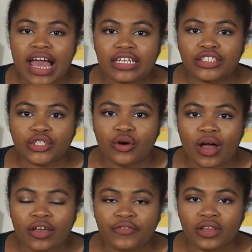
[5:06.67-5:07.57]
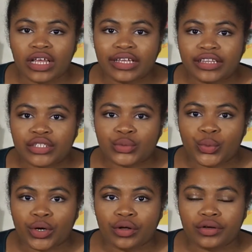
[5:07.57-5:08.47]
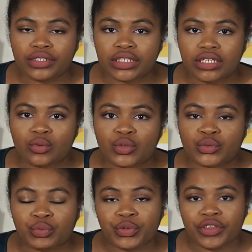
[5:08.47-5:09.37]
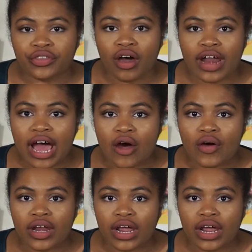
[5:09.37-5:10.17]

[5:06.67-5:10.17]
And so I feel like this world was really thought out,